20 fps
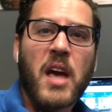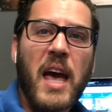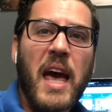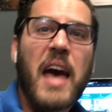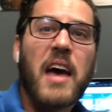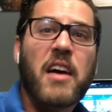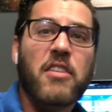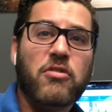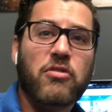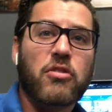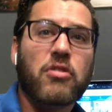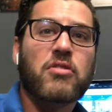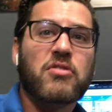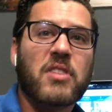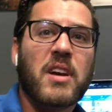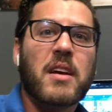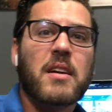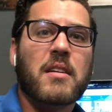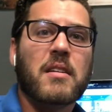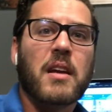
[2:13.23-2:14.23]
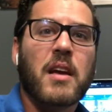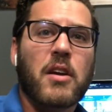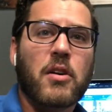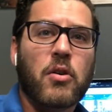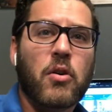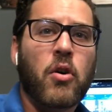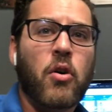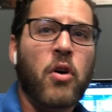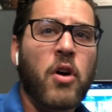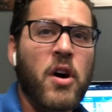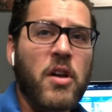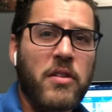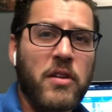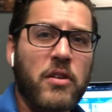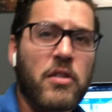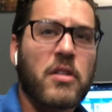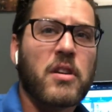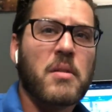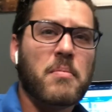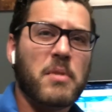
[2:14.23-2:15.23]
as your day-to-day goal, then
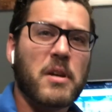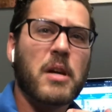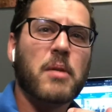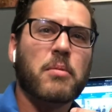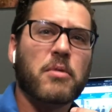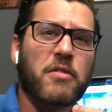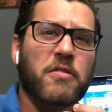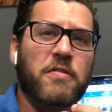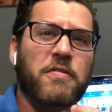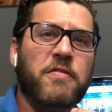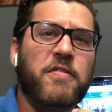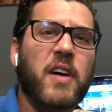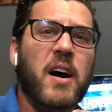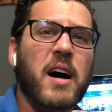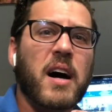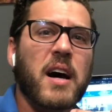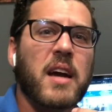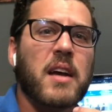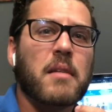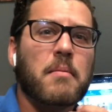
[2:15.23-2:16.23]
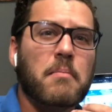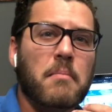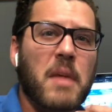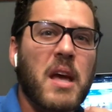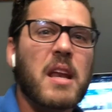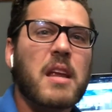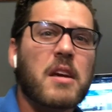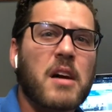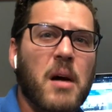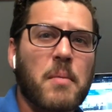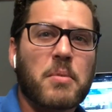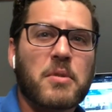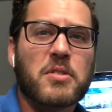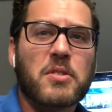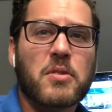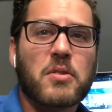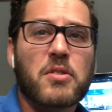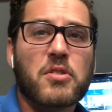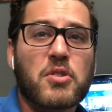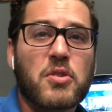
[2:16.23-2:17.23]
you're going to be able to find many
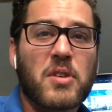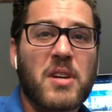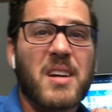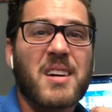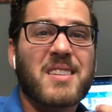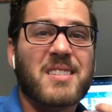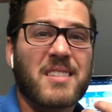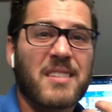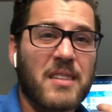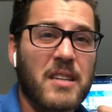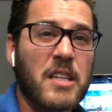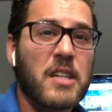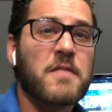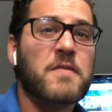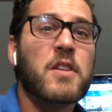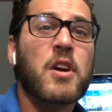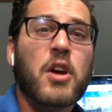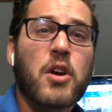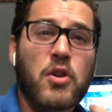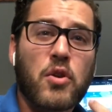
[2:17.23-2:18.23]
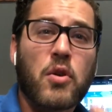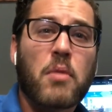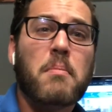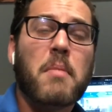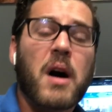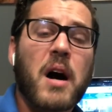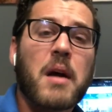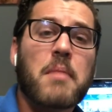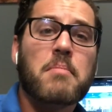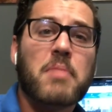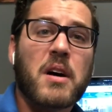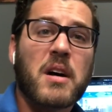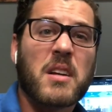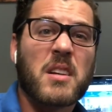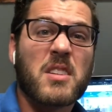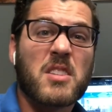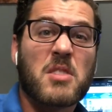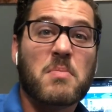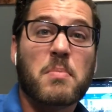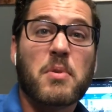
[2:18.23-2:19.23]
opportunities you can to lift your mind, body,
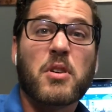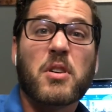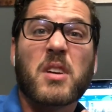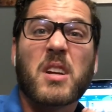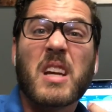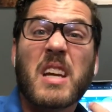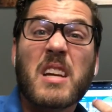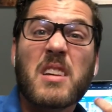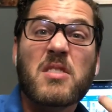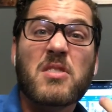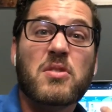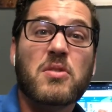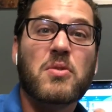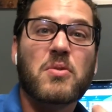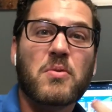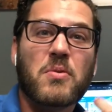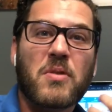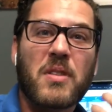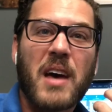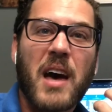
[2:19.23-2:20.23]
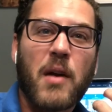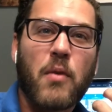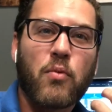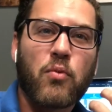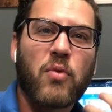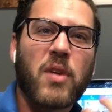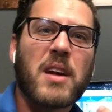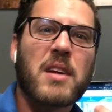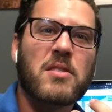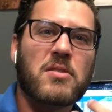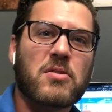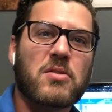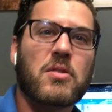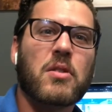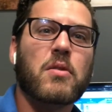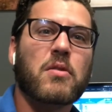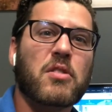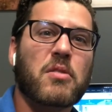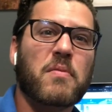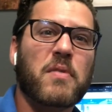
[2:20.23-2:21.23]
and spirit into that right
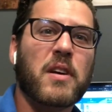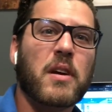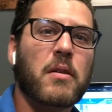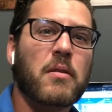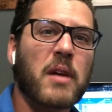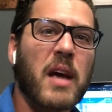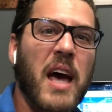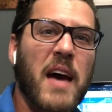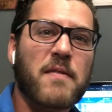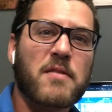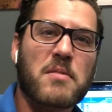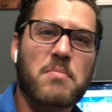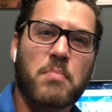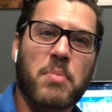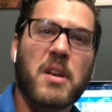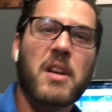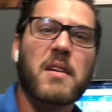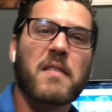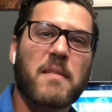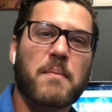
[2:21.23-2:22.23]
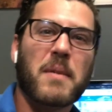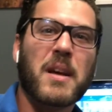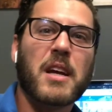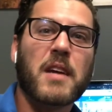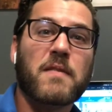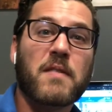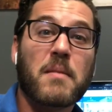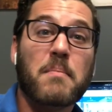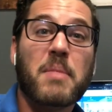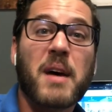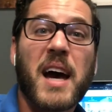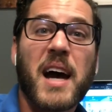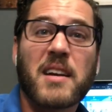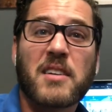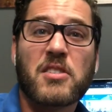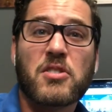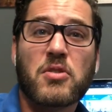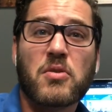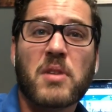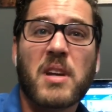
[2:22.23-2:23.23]
zone to be able to have as big of
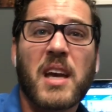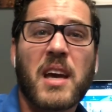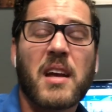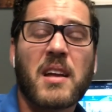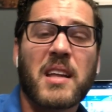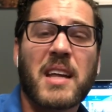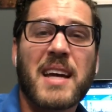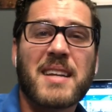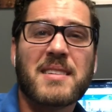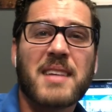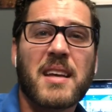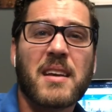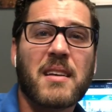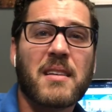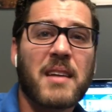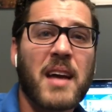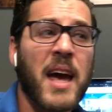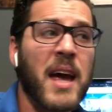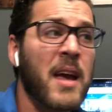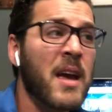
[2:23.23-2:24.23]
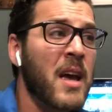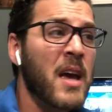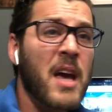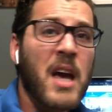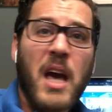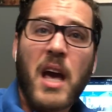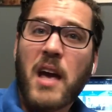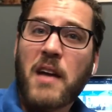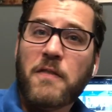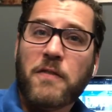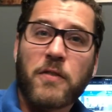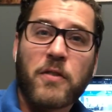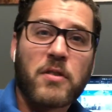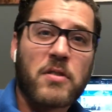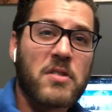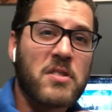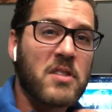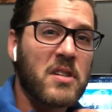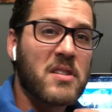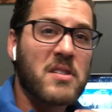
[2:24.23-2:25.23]
impact as you can on that day-to-day. And
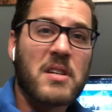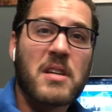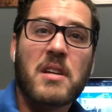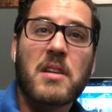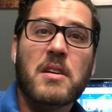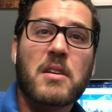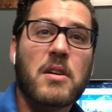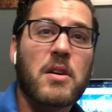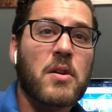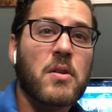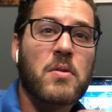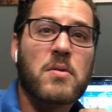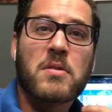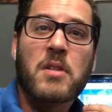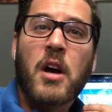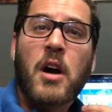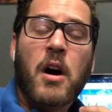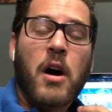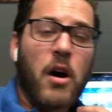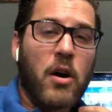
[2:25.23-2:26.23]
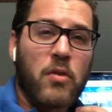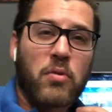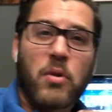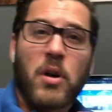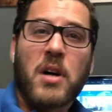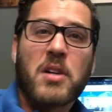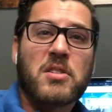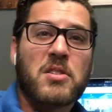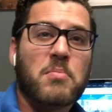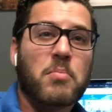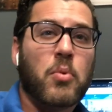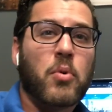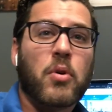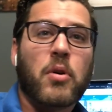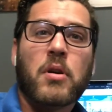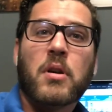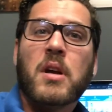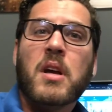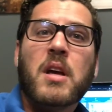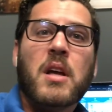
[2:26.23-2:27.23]
for CEOs across the
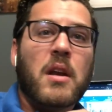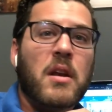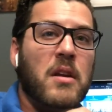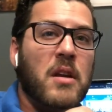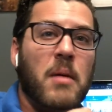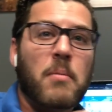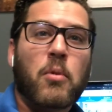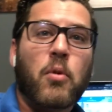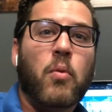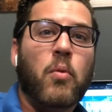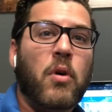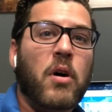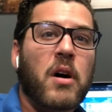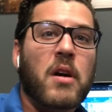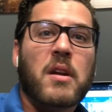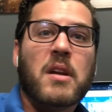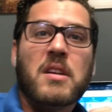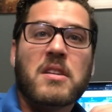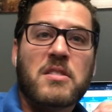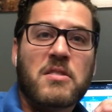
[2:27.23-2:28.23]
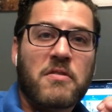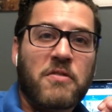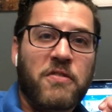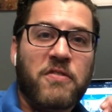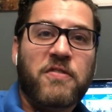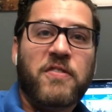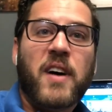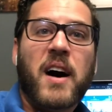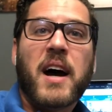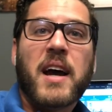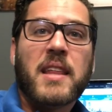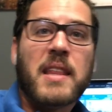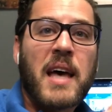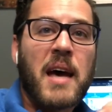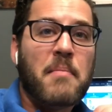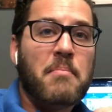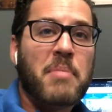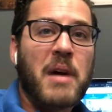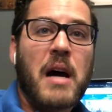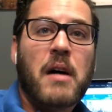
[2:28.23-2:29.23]
board, number one is to find
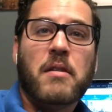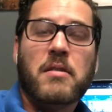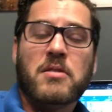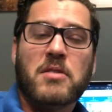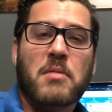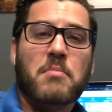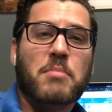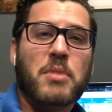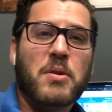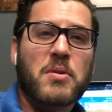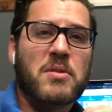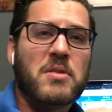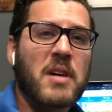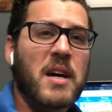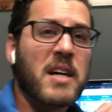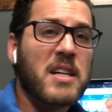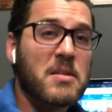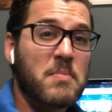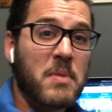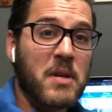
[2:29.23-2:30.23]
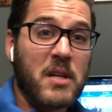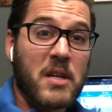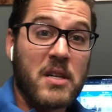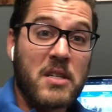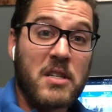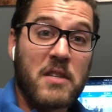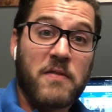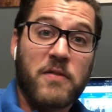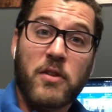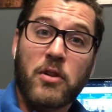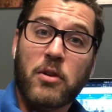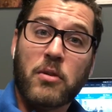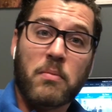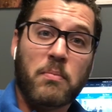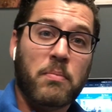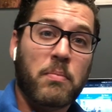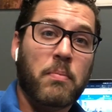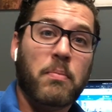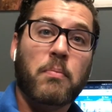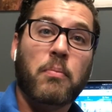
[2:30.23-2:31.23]
that balance on both sides, because if
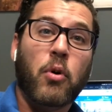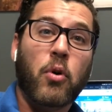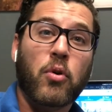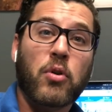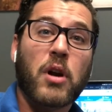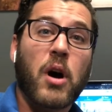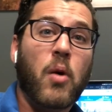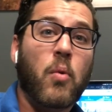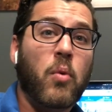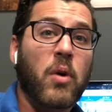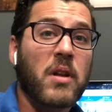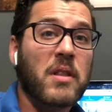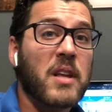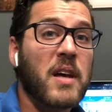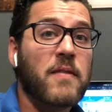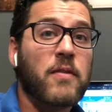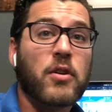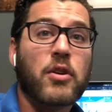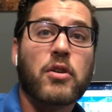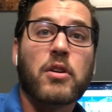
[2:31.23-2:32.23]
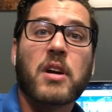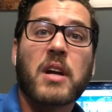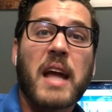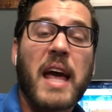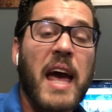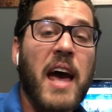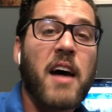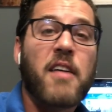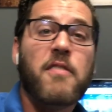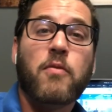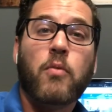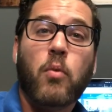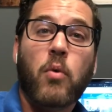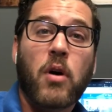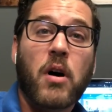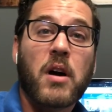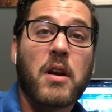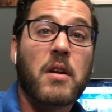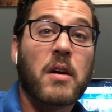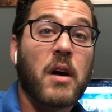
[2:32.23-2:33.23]
you're pulling on one lever, you're going to have
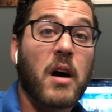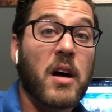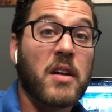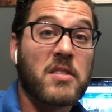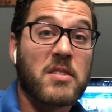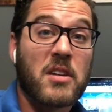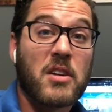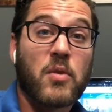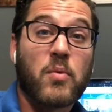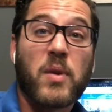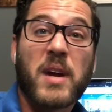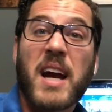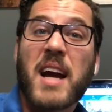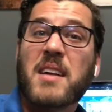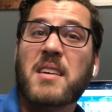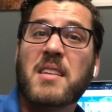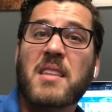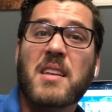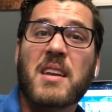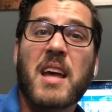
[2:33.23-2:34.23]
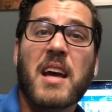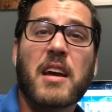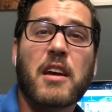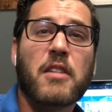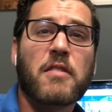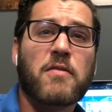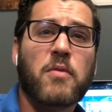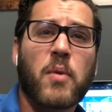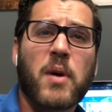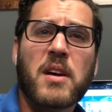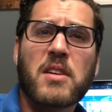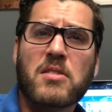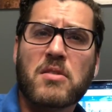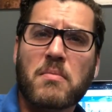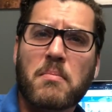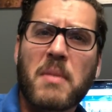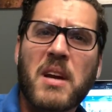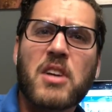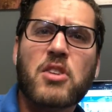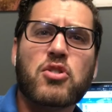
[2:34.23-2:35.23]
one that's going to react in a negative way.
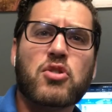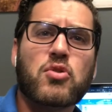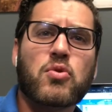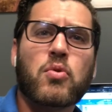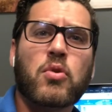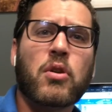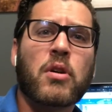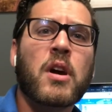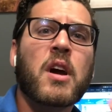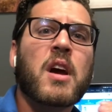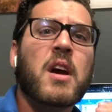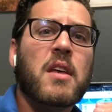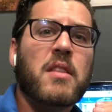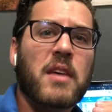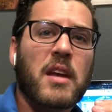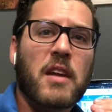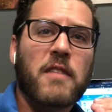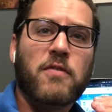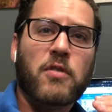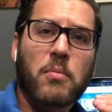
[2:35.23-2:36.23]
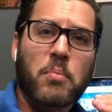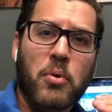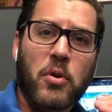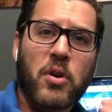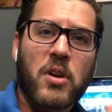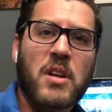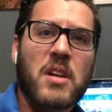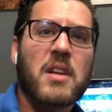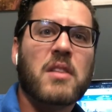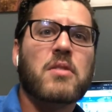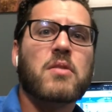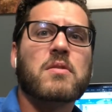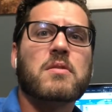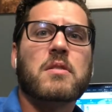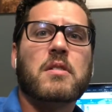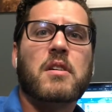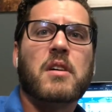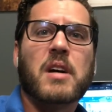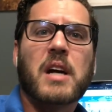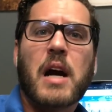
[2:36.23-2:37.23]
So make sure that if you're putting in
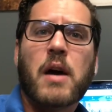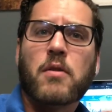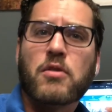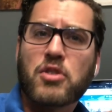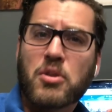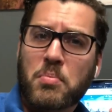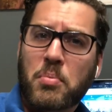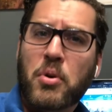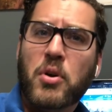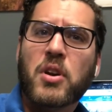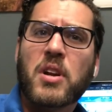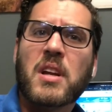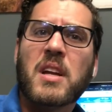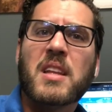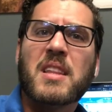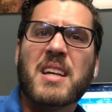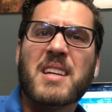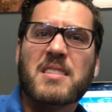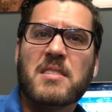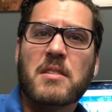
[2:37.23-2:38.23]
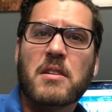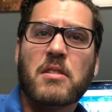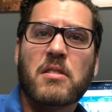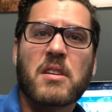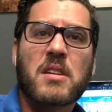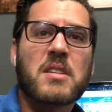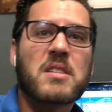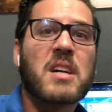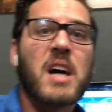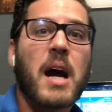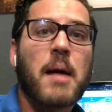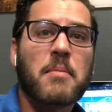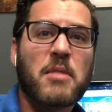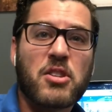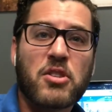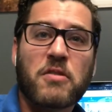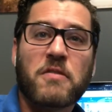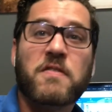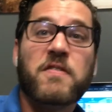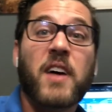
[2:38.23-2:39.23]
those long hours, you're putting in that serious time,
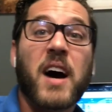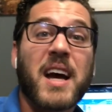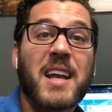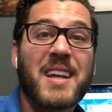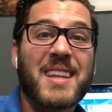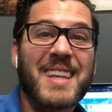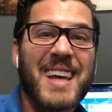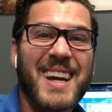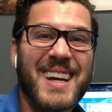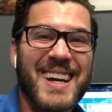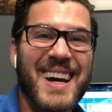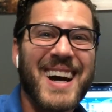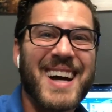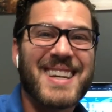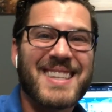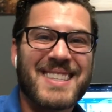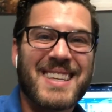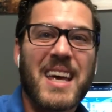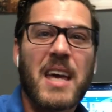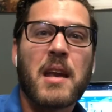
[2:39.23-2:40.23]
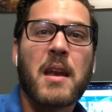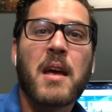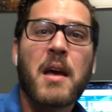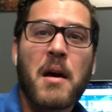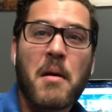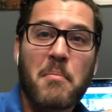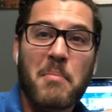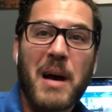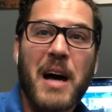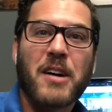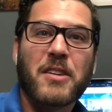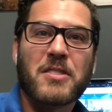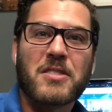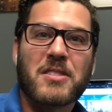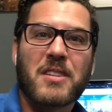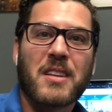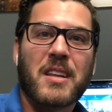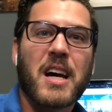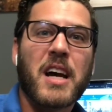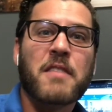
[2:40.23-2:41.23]
that you're finding that Kaizen balance
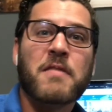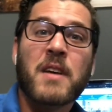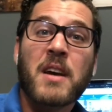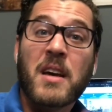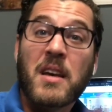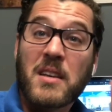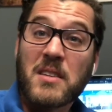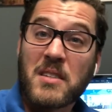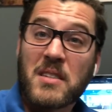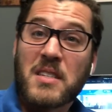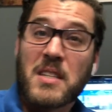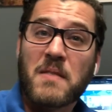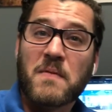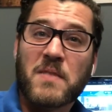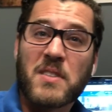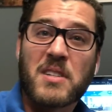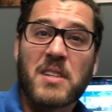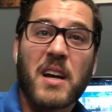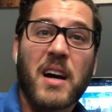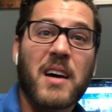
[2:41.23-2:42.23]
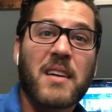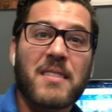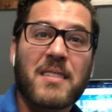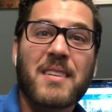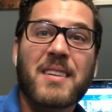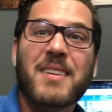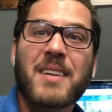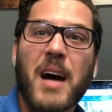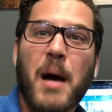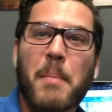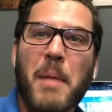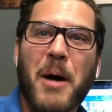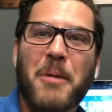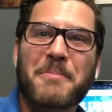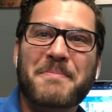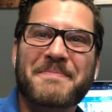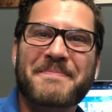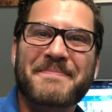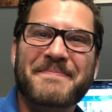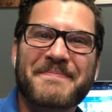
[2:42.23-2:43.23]
to life. This is Tim Visconti. I'm
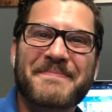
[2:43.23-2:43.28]
out.